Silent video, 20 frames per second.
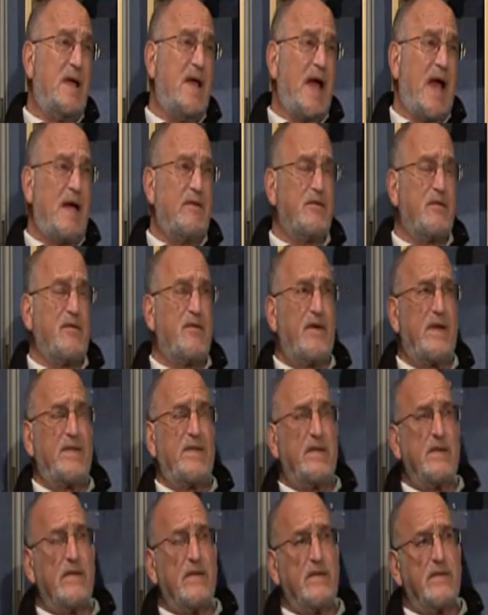I have a
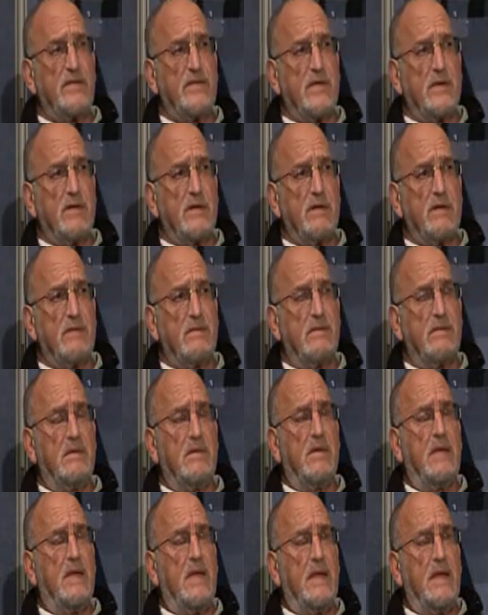friend that lives
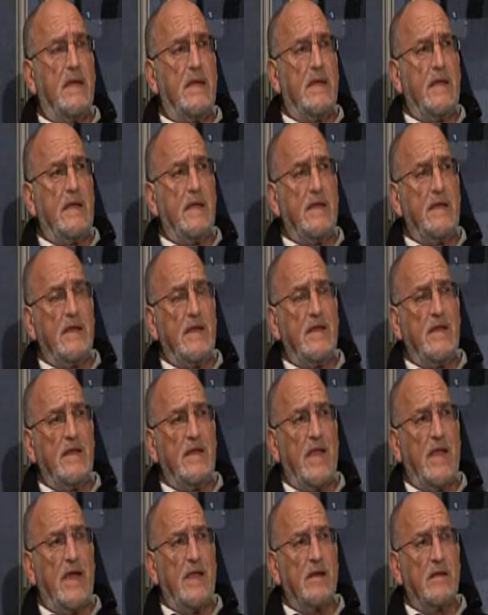in
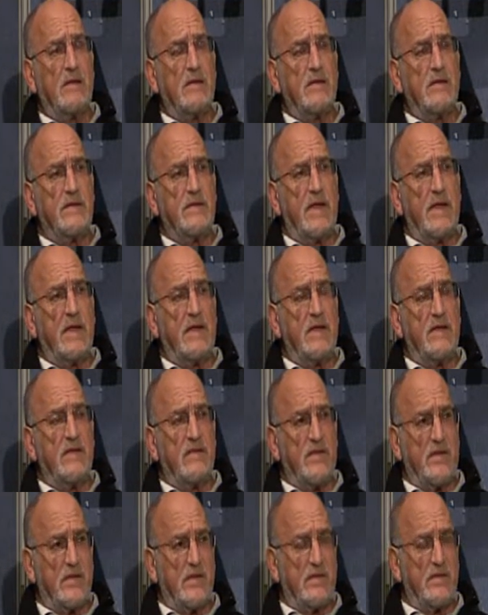Indiana and
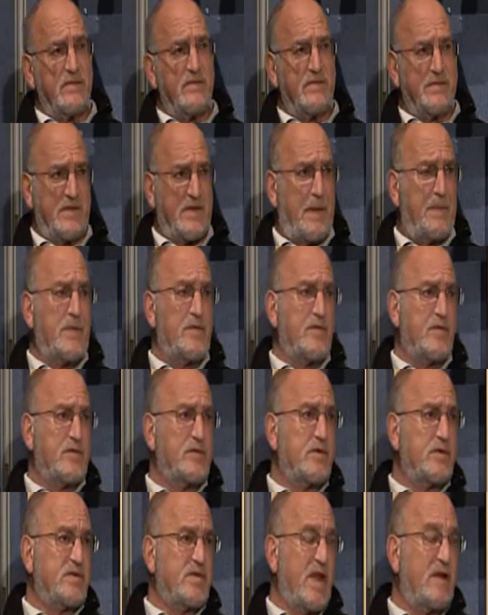is in a
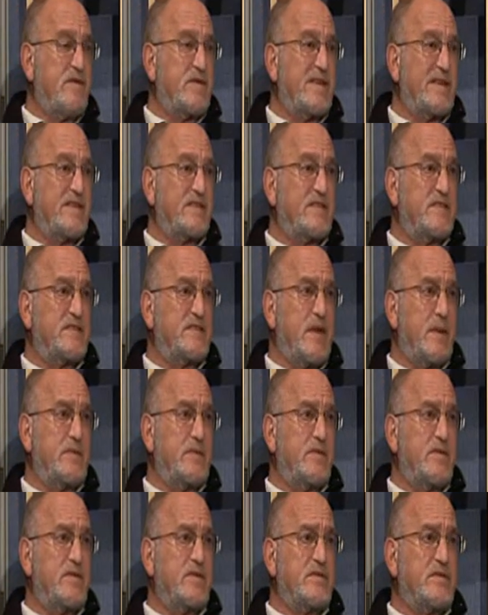subdivision, which everything is a
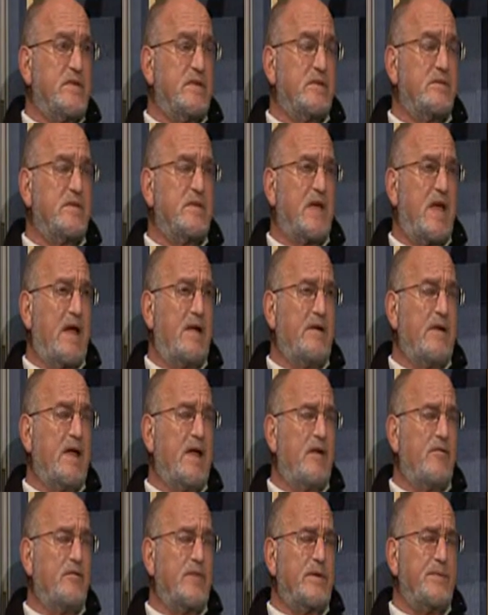subdivision there of the county
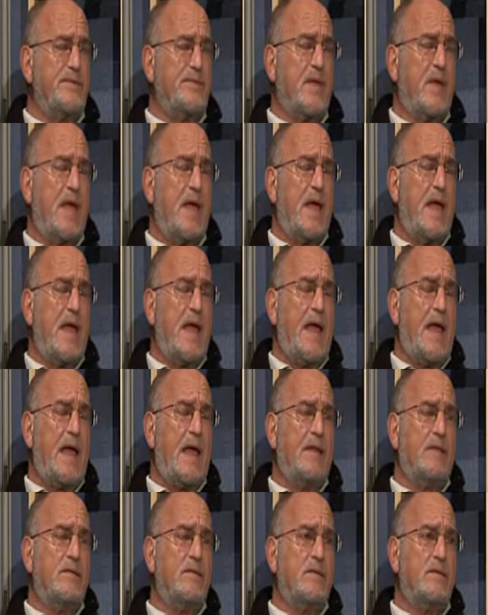government.
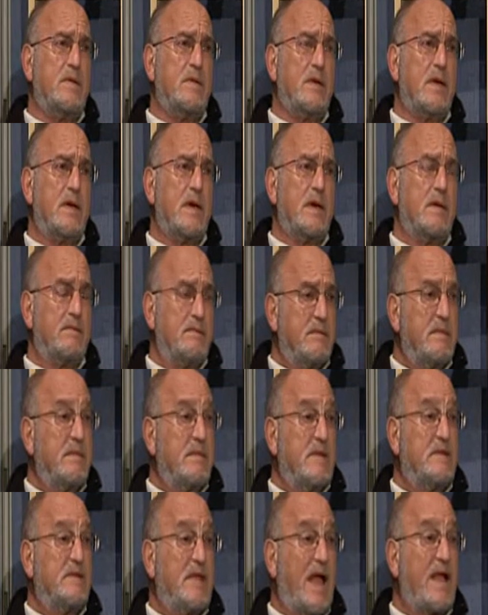And
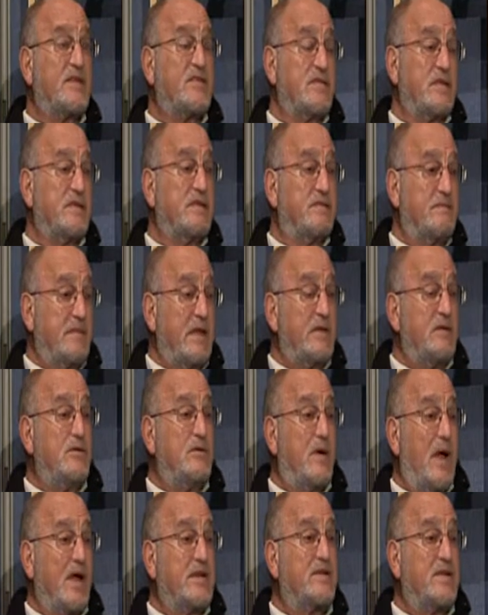they
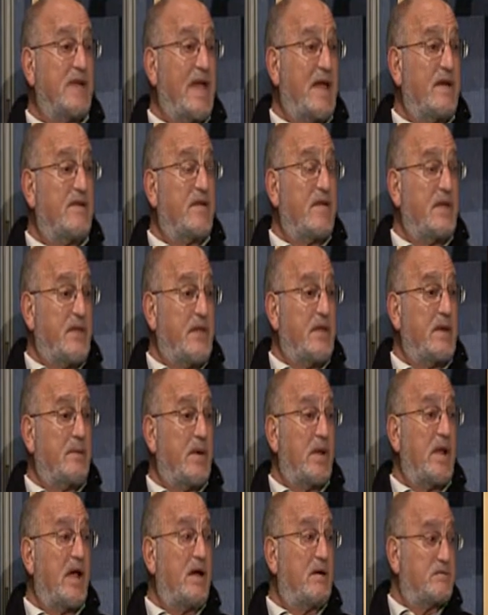do actually have a thing
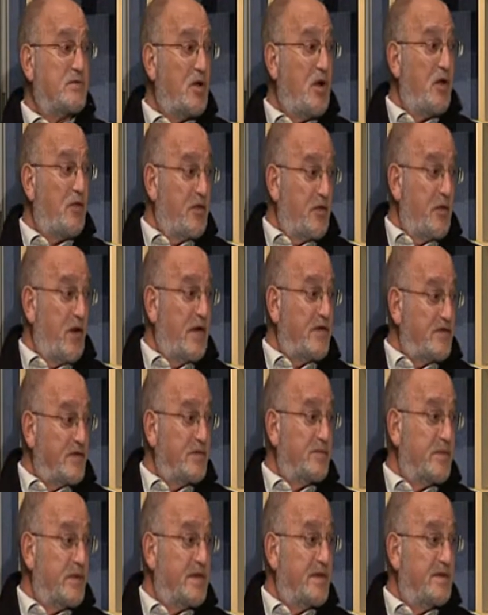about how tall the grass
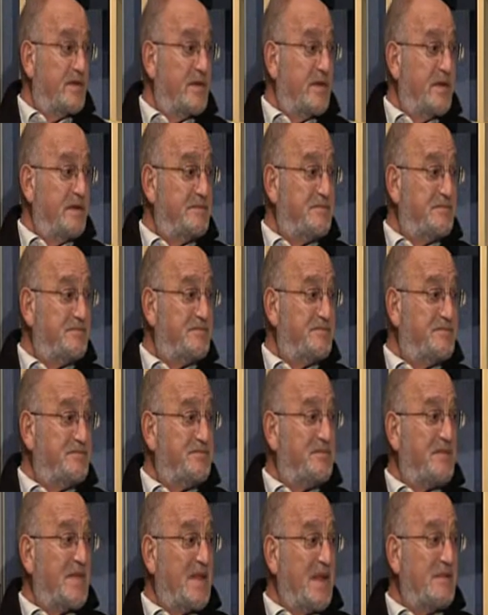can be.
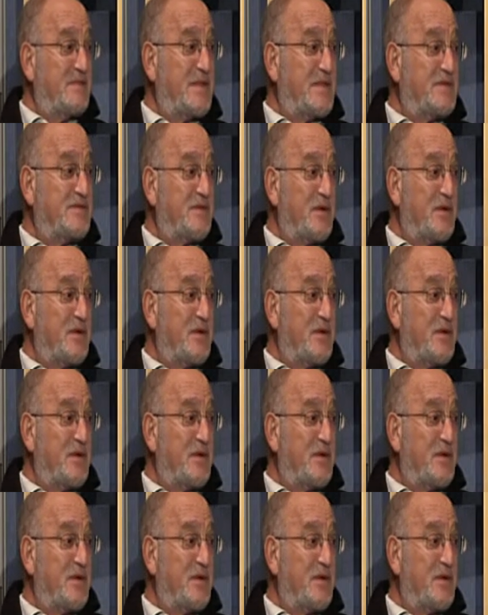I mean, so.